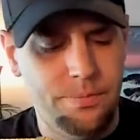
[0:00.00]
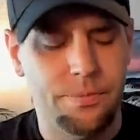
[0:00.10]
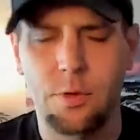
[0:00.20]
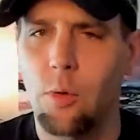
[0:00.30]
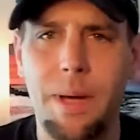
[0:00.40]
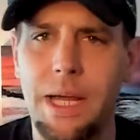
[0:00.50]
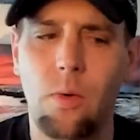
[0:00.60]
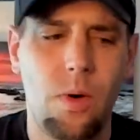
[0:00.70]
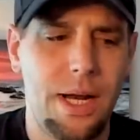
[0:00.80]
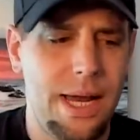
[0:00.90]
No matter
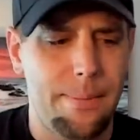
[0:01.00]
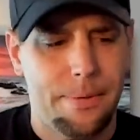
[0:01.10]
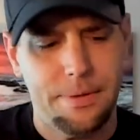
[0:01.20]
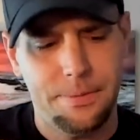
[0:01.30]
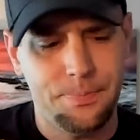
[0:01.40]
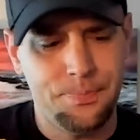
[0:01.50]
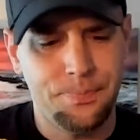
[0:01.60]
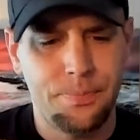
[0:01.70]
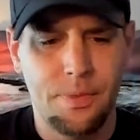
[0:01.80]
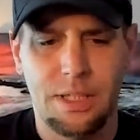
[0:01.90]
what happened.
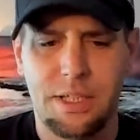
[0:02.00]
Let's